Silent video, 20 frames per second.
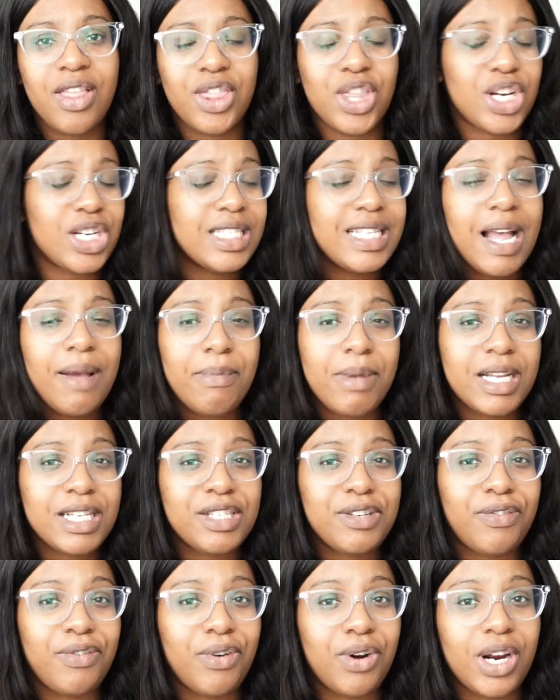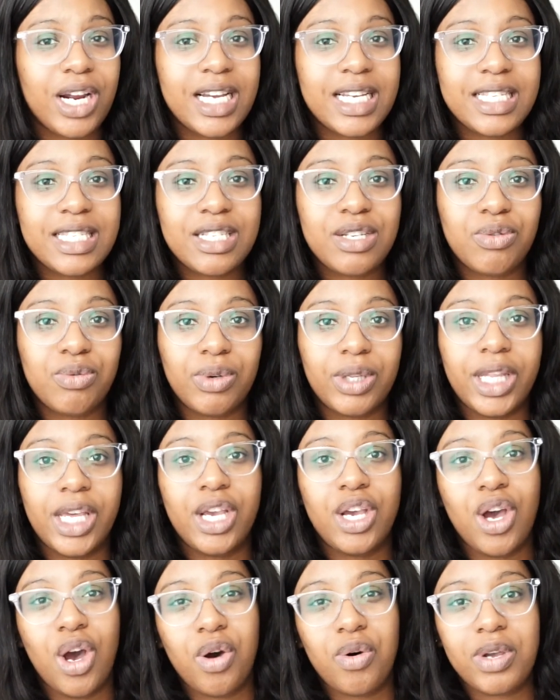There's not much for us to really
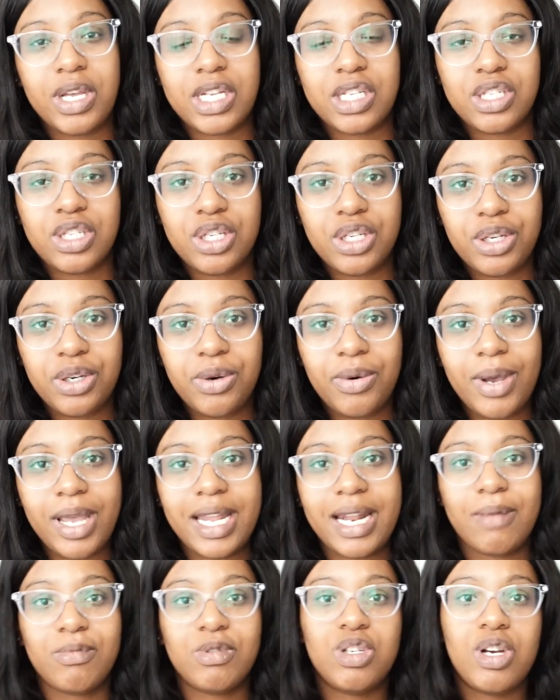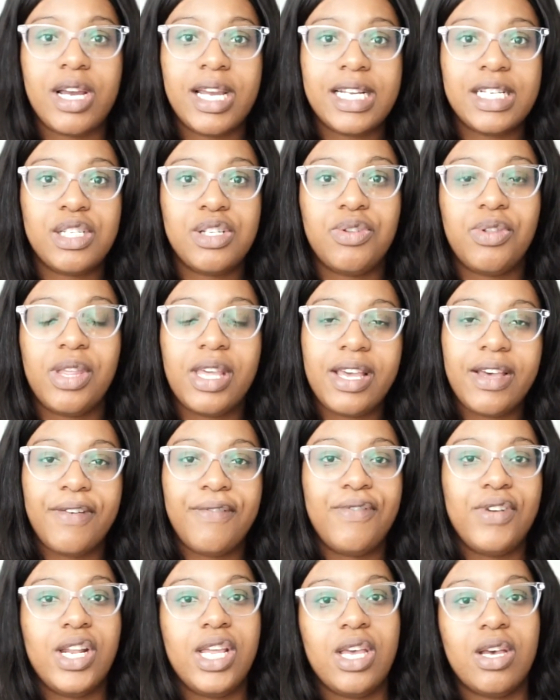go and do, and I'm trying to think of
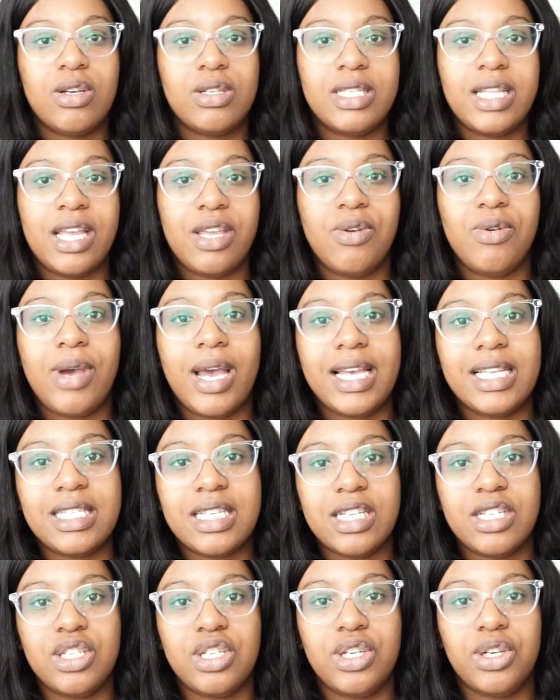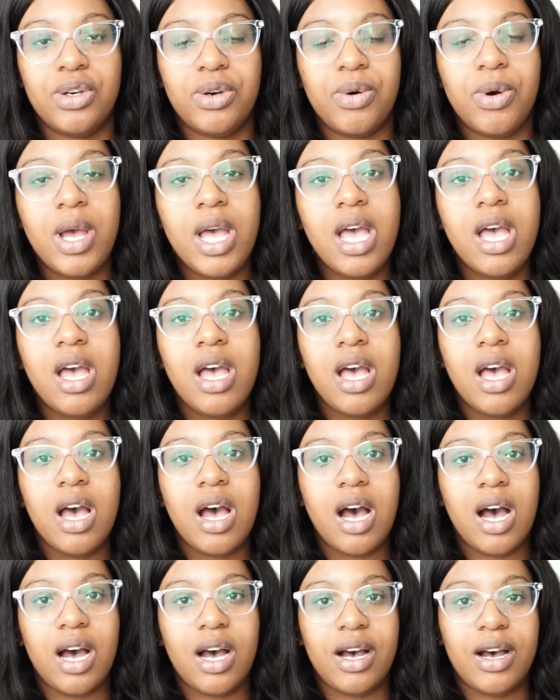videos that you guys can do
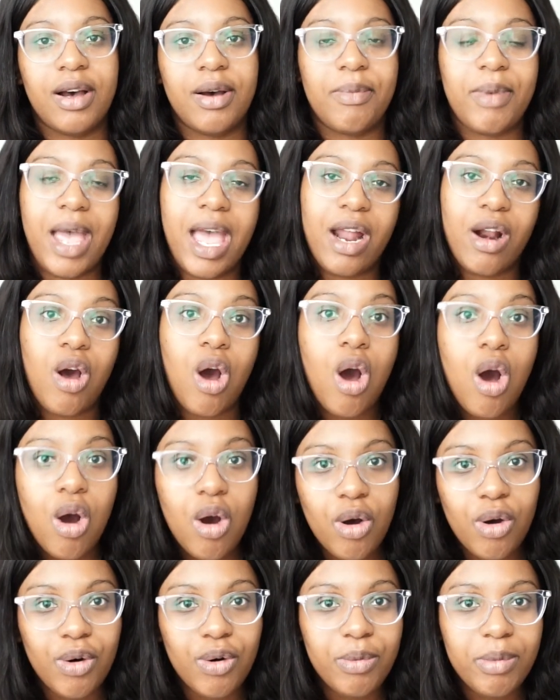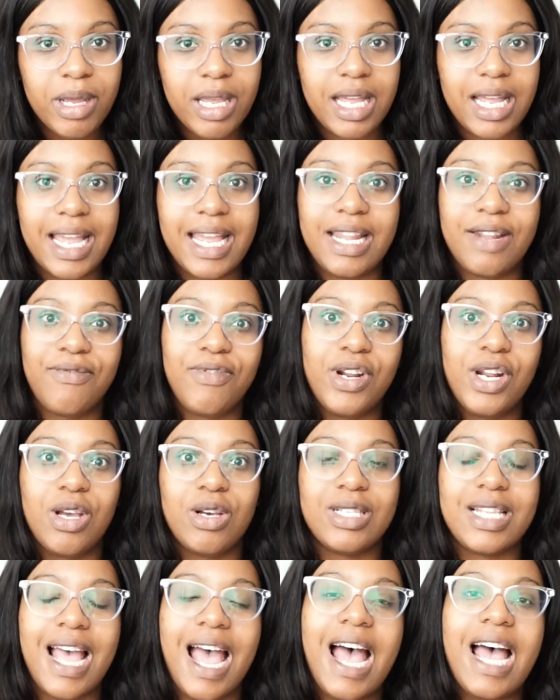um, at home and
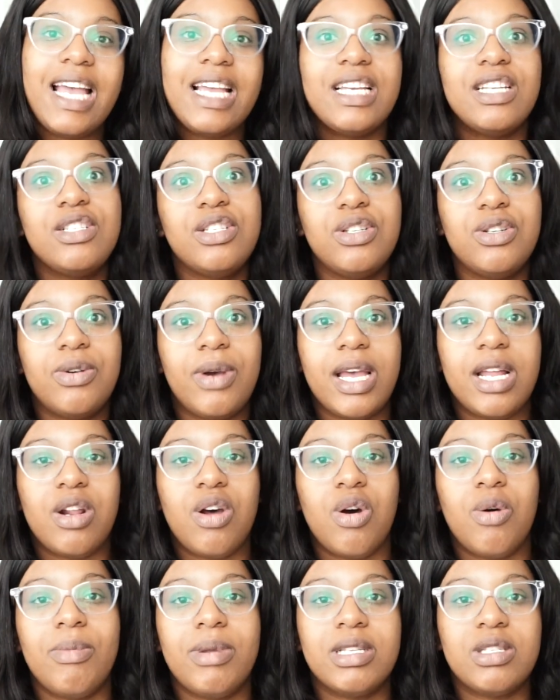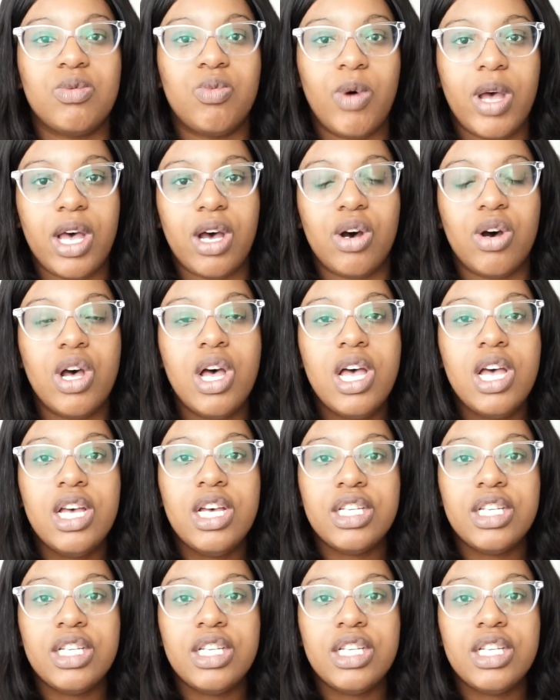videos that I can do at home as well.